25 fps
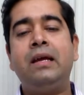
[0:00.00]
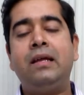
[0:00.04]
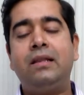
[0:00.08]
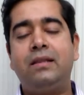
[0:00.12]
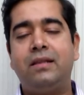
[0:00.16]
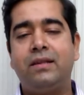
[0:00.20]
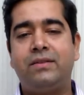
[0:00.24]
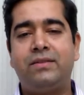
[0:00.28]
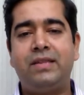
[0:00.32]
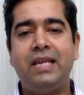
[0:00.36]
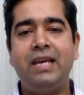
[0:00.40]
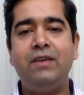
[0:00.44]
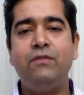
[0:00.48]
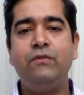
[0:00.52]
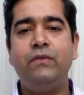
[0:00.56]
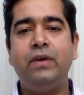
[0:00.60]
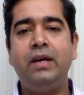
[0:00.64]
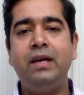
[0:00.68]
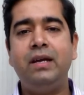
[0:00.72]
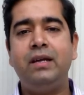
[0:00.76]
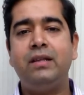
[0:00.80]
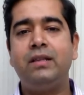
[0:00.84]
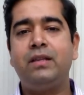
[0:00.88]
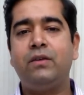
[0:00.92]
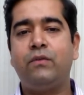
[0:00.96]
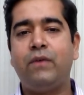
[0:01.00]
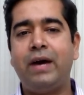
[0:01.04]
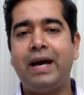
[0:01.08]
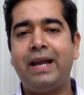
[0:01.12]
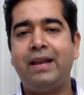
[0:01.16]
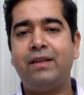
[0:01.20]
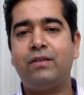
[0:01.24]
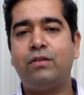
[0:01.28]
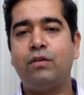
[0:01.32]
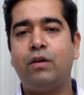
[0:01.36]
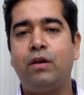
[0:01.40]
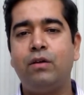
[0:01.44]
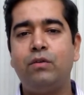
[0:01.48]
The same way, the
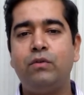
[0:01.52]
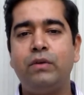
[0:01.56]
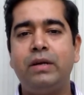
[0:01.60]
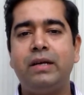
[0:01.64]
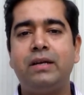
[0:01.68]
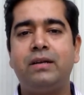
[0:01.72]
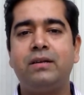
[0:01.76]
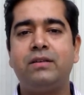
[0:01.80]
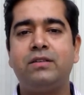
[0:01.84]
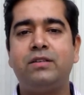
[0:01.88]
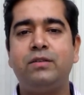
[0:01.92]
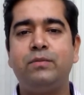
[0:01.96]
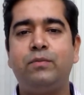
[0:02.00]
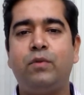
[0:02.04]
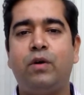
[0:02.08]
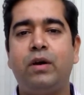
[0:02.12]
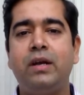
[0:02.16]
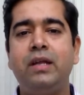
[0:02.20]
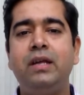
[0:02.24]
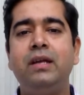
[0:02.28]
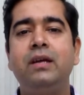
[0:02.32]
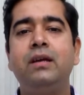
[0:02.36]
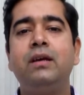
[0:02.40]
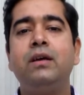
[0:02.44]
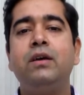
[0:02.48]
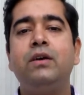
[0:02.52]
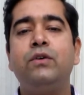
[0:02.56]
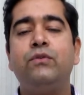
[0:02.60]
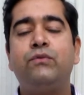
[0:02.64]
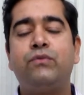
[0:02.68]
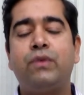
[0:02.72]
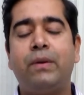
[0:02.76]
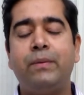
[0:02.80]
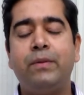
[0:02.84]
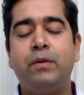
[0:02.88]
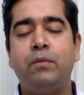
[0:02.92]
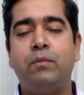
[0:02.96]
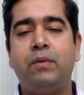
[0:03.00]
virus also enters the body from the